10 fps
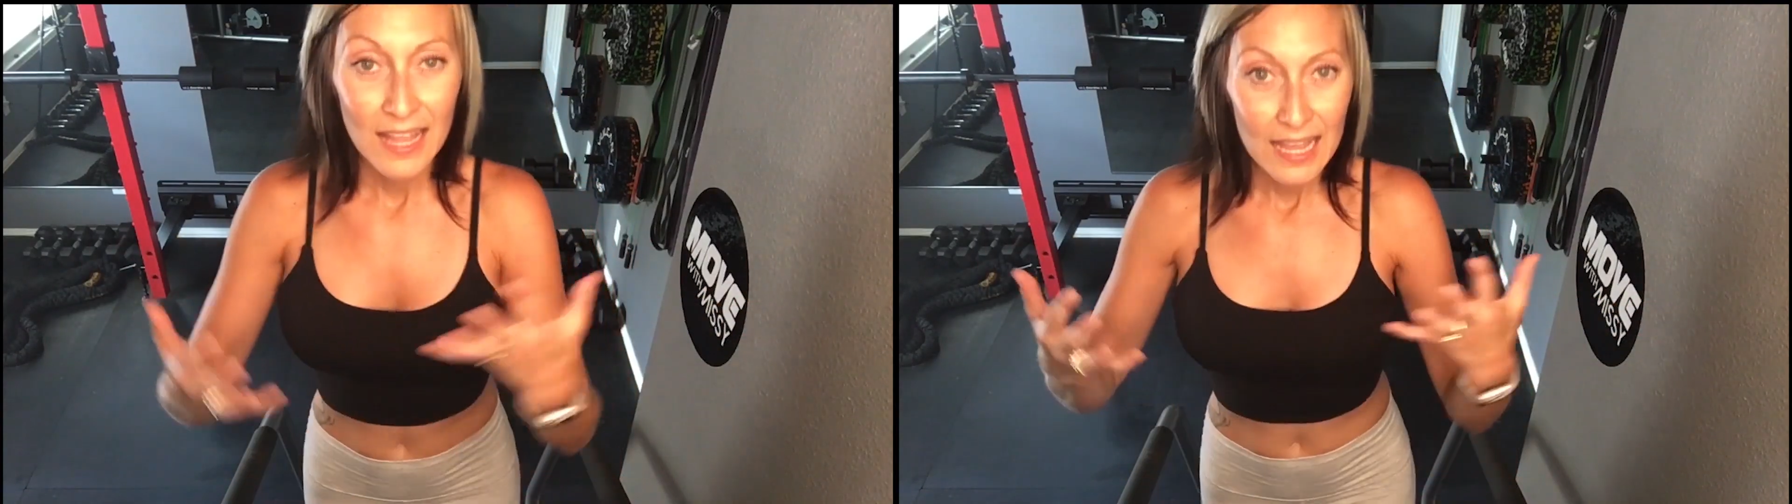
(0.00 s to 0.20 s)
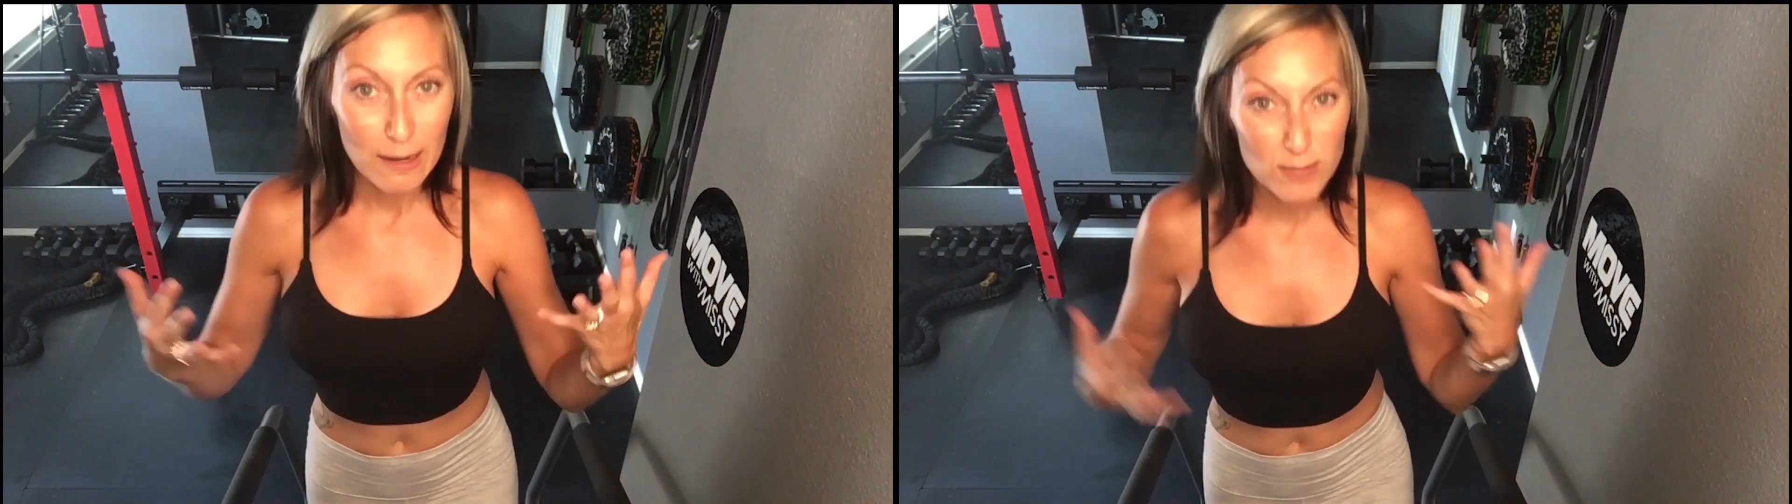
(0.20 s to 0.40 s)

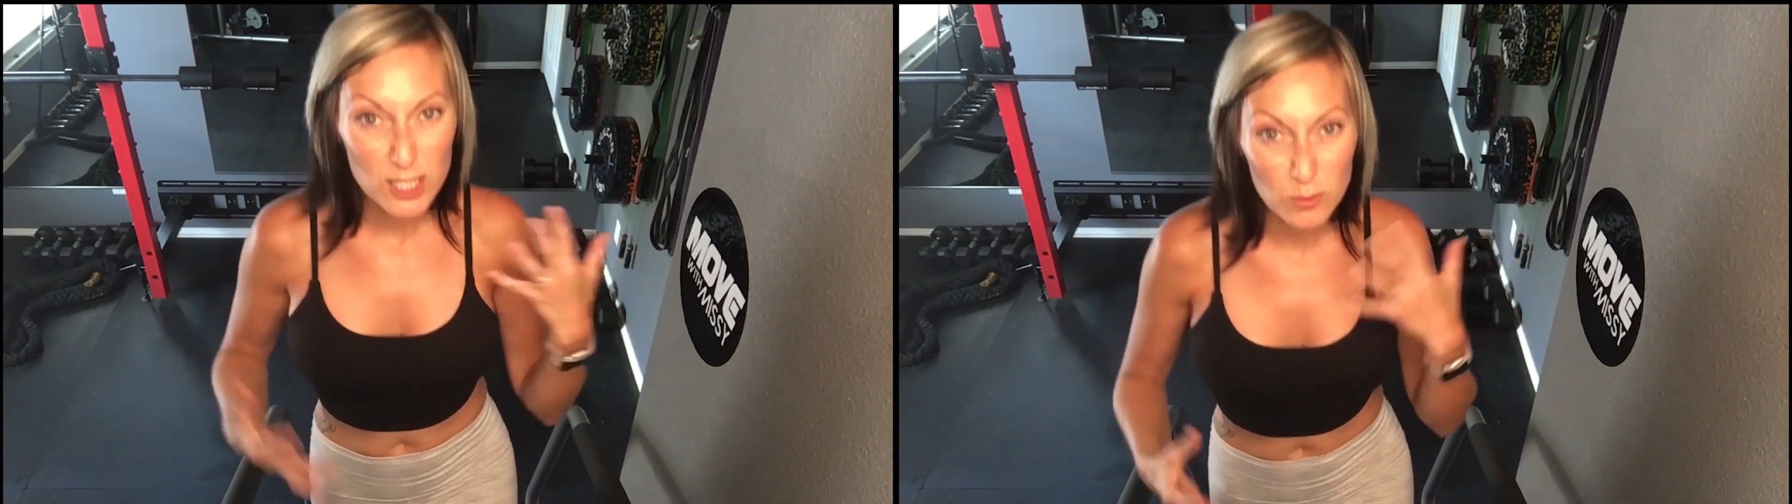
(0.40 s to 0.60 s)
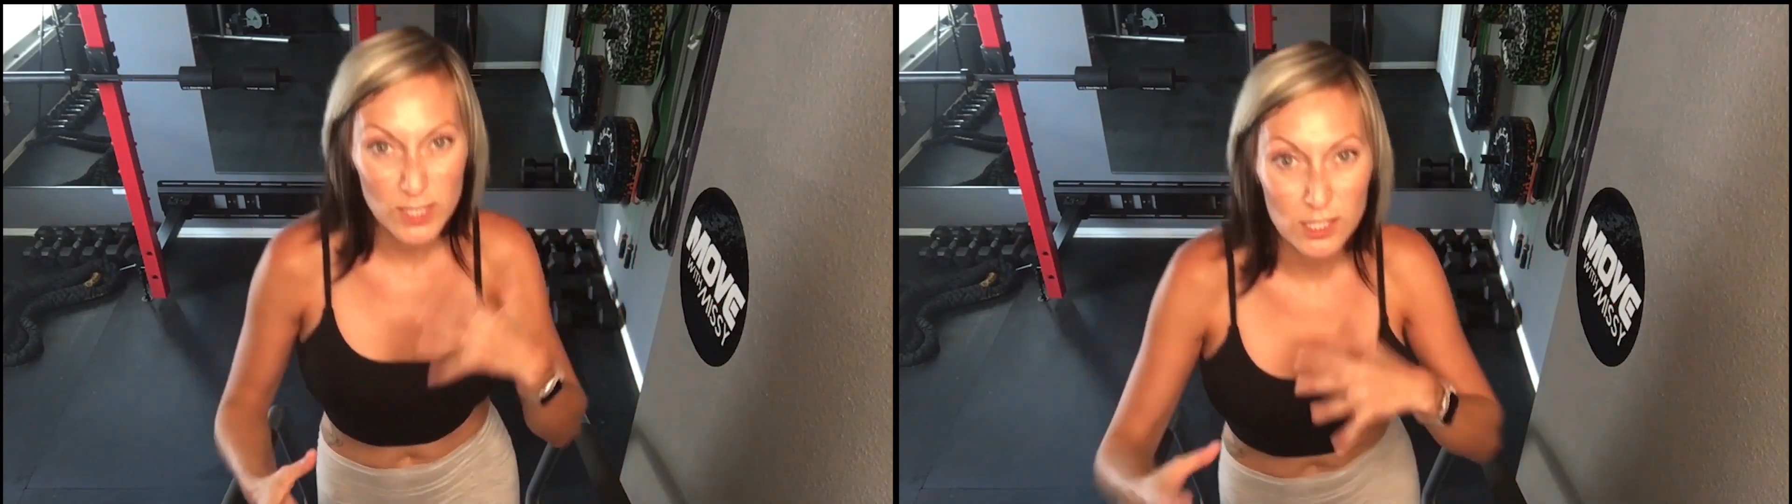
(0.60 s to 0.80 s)
And I'm
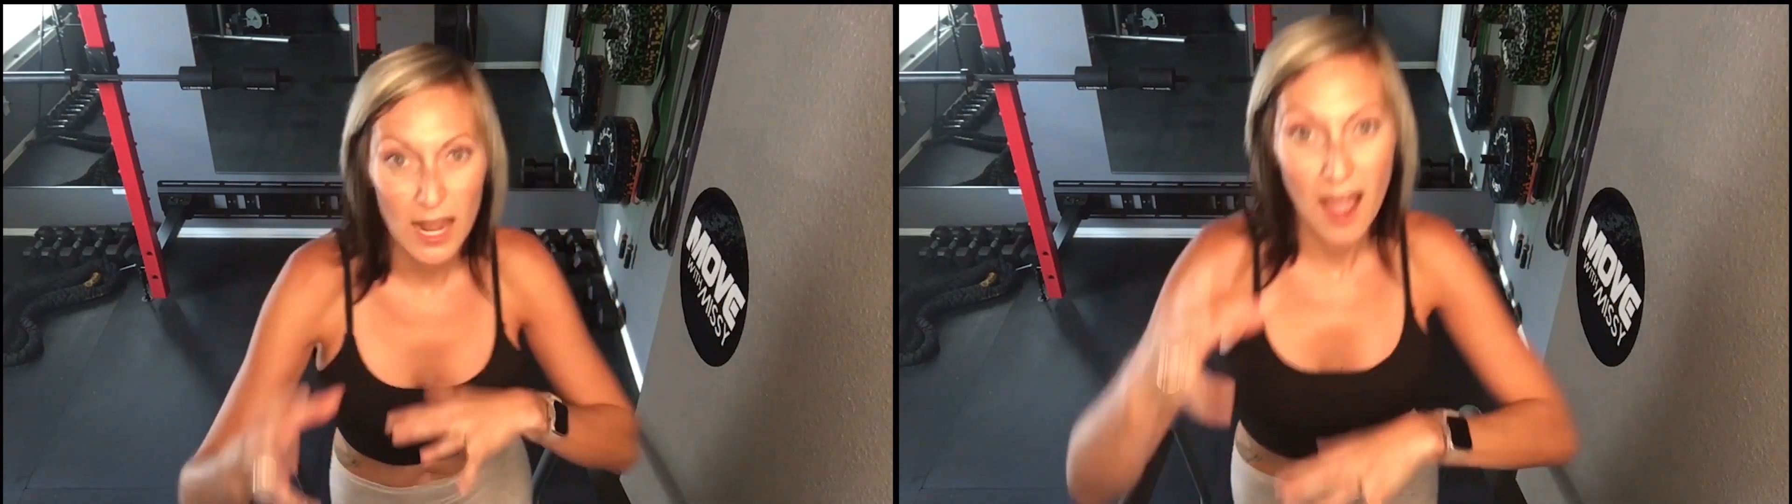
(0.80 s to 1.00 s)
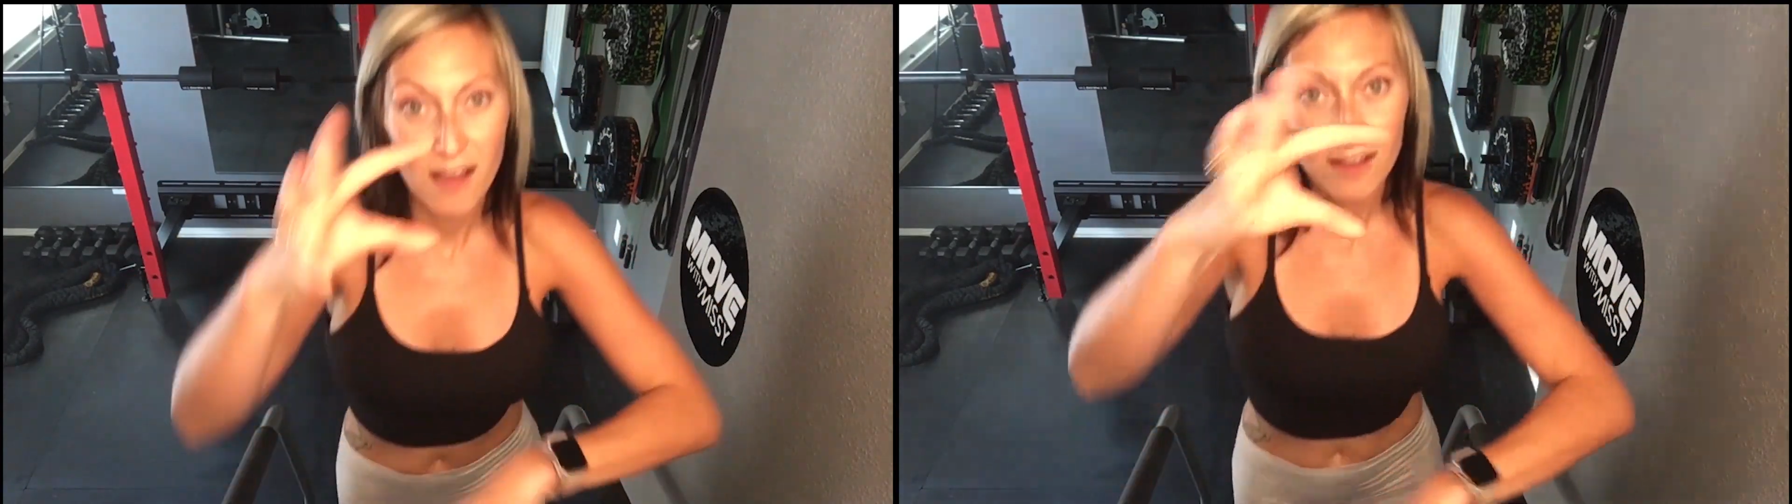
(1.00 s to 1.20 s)
just reaching
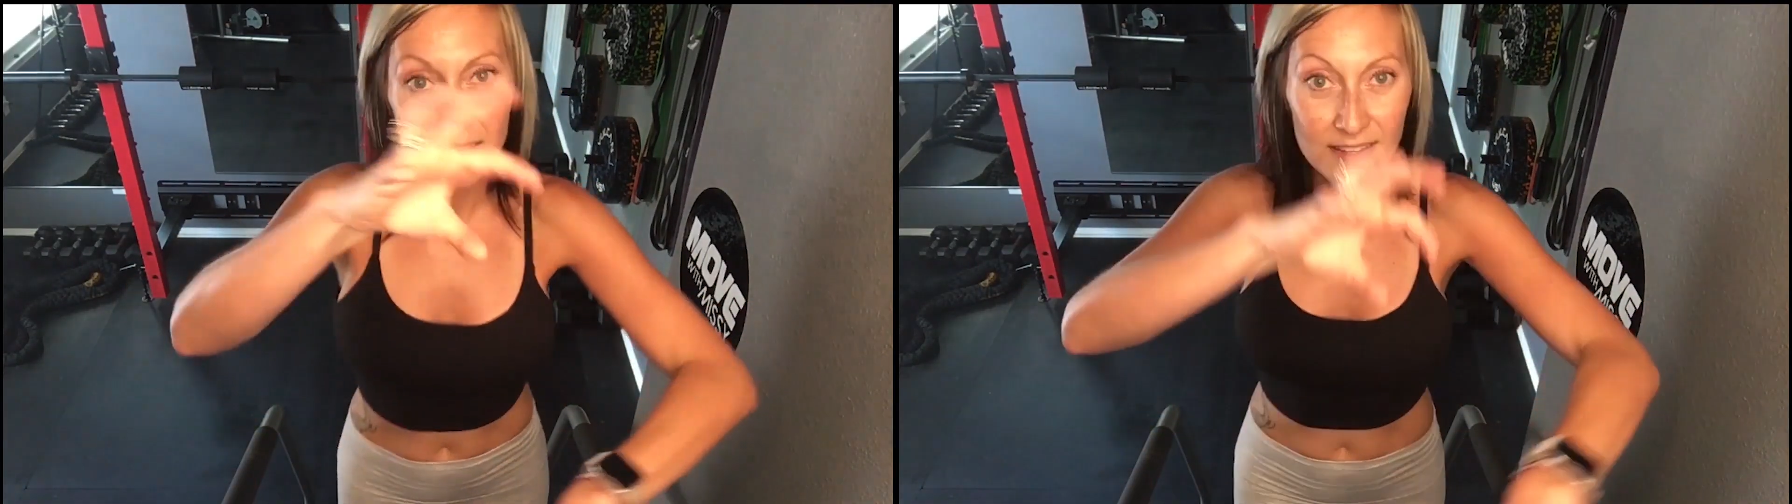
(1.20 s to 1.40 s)
out